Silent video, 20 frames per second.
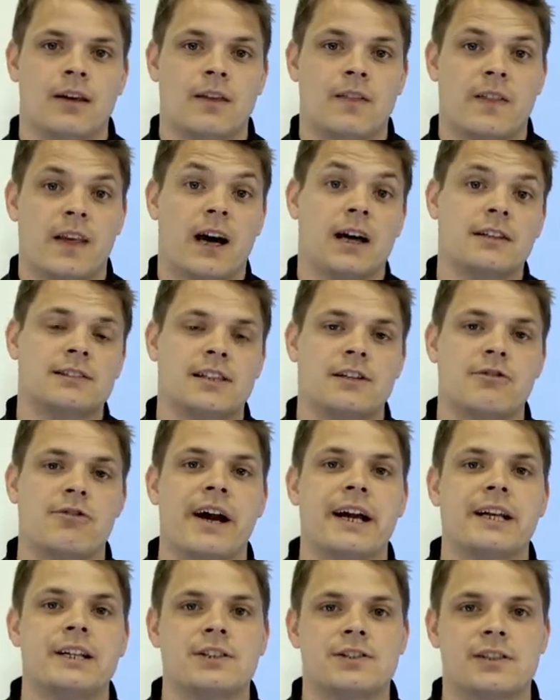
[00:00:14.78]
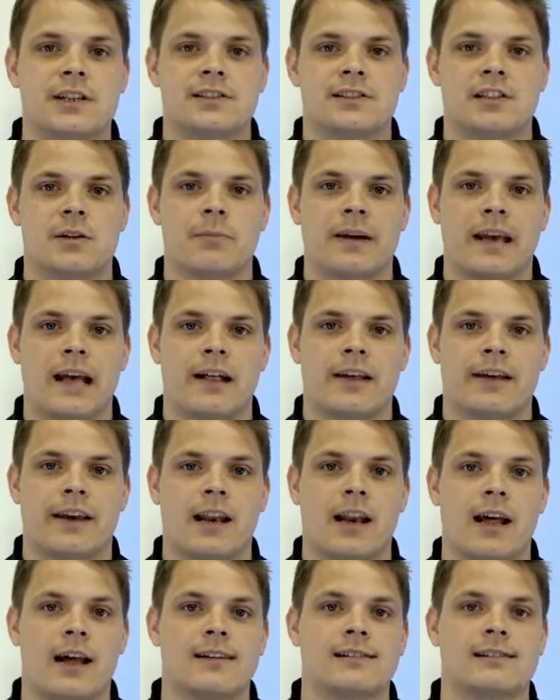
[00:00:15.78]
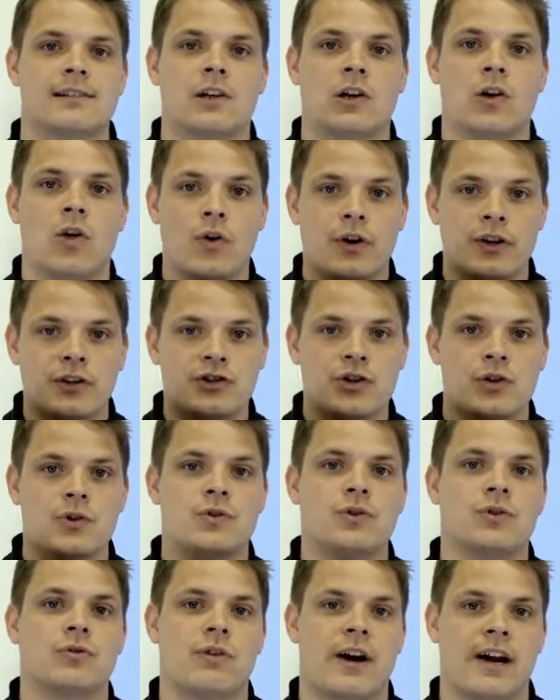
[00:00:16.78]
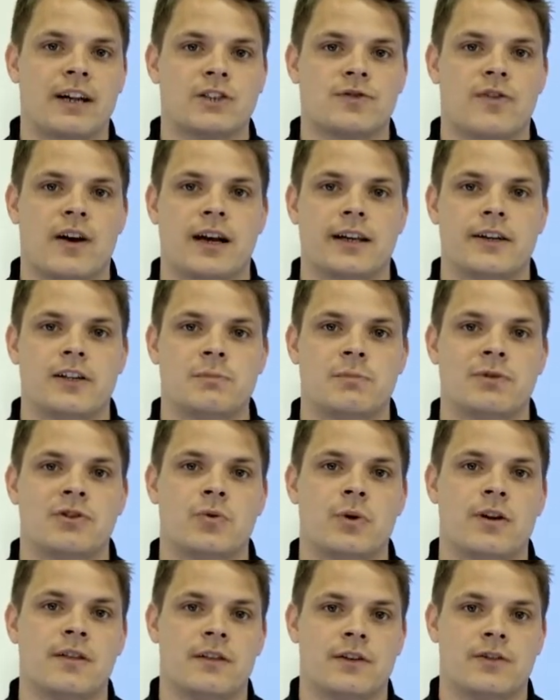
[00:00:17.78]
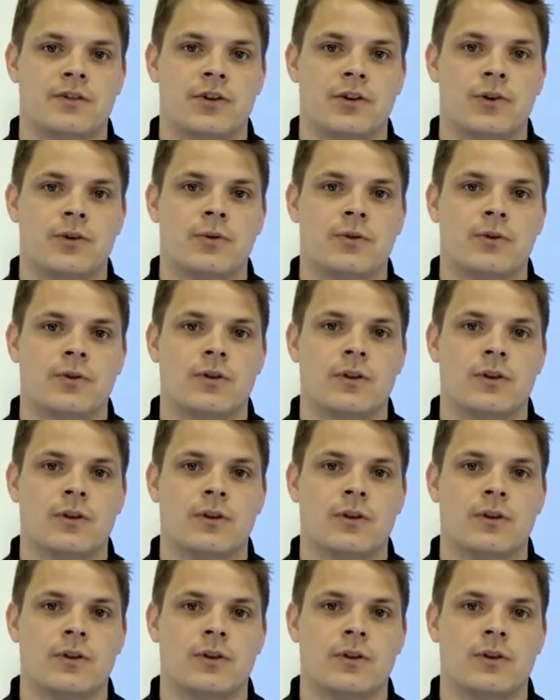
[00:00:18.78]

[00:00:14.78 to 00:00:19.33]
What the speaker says: The RT range system calculates longitudinal range values between the two.